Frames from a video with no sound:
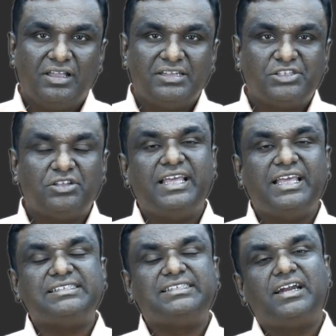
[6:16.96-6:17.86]
So
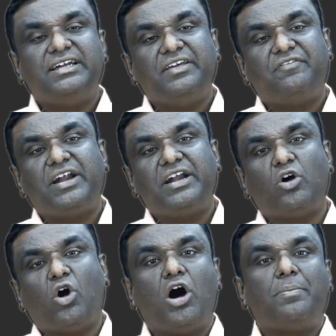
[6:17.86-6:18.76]
these are different
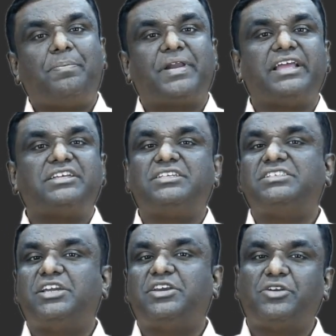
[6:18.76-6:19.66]
operations
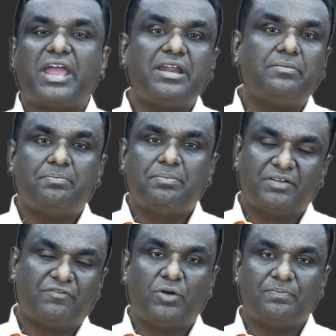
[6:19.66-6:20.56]
that you can
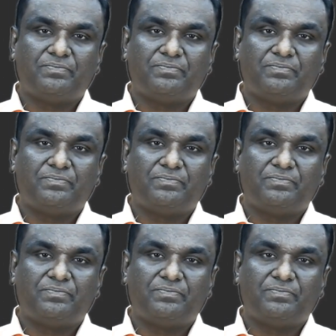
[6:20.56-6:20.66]
perform.